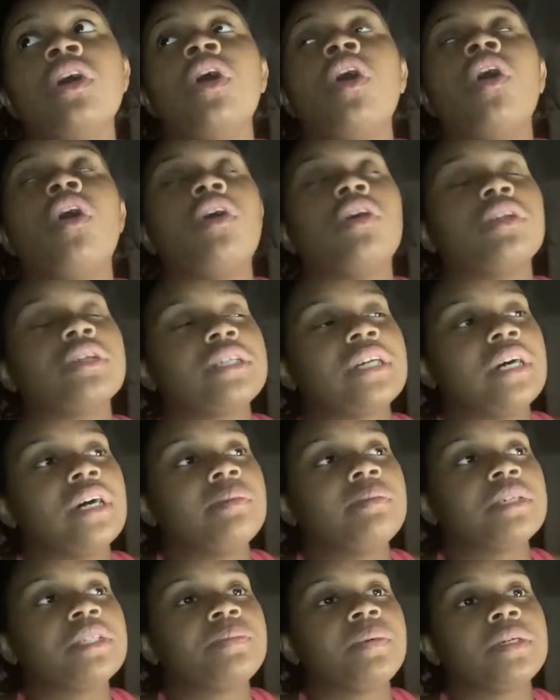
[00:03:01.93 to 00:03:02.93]
all the
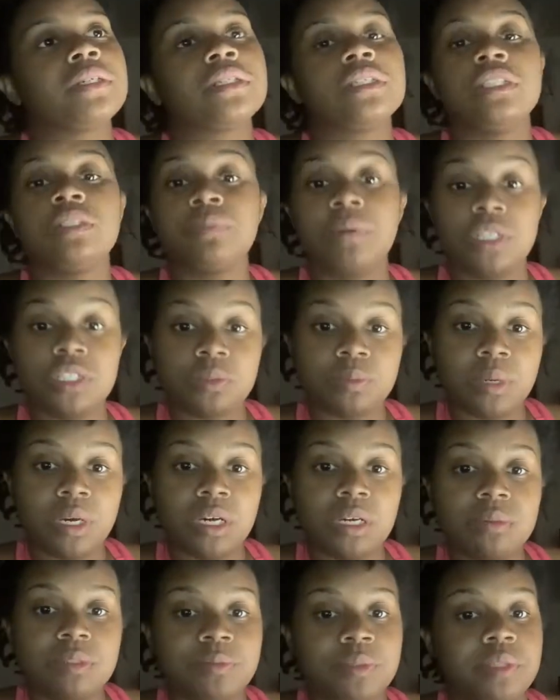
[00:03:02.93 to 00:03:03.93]
time, especially
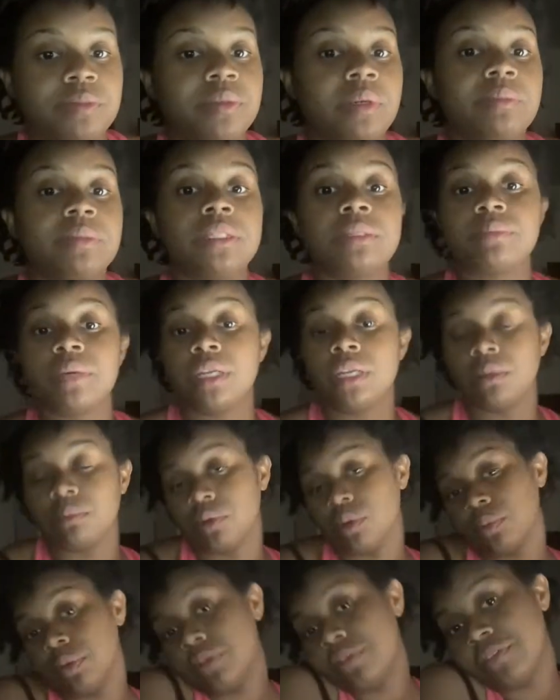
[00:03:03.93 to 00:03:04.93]
SpongeBob. SpongeBob is my
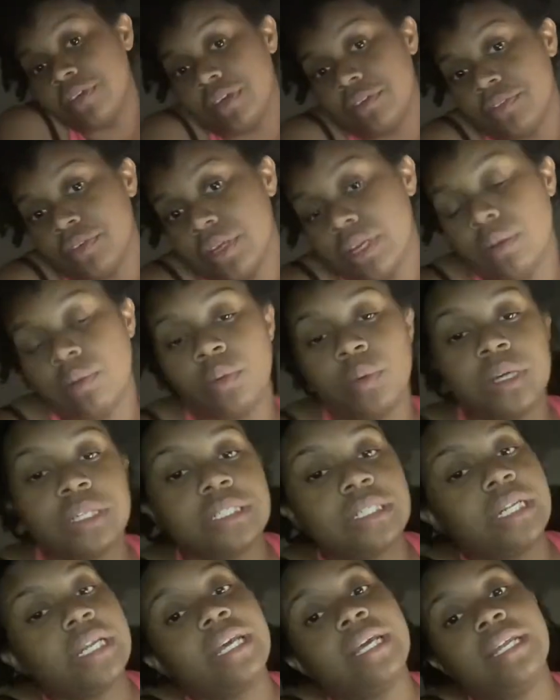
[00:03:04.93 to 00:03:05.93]
number one favorite. I would
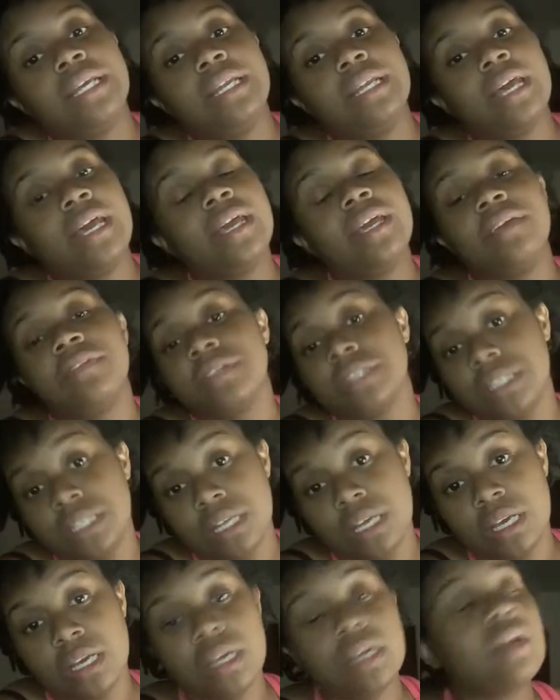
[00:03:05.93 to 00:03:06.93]
watch it any day, even
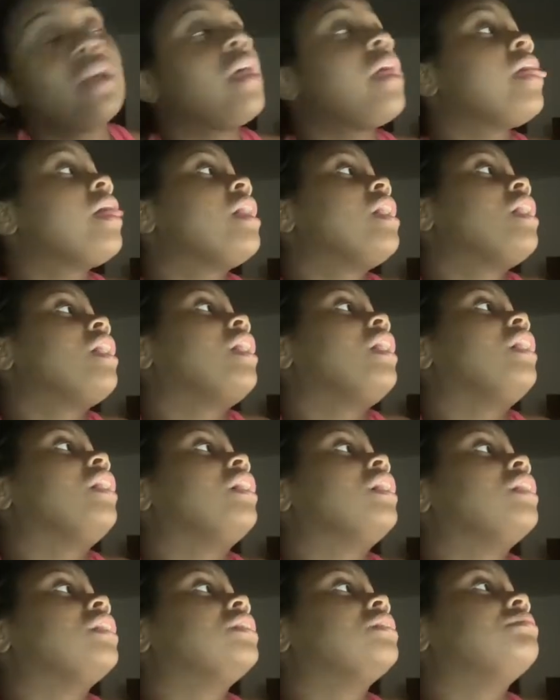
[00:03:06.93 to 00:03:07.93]
today.
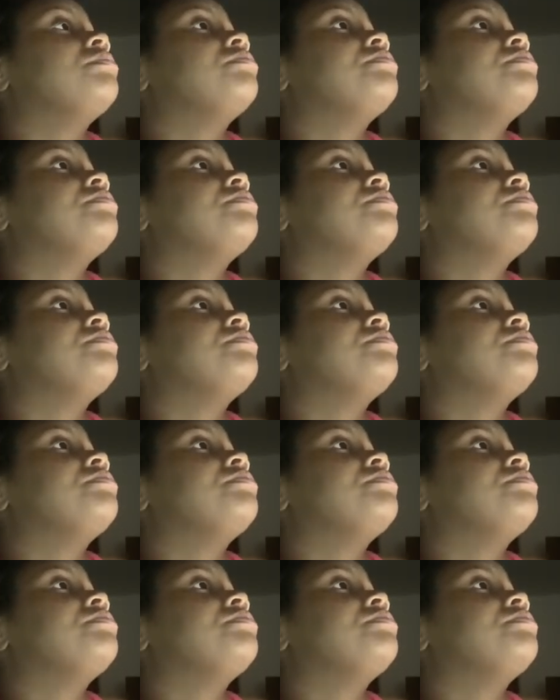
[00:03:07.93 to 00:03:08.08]
All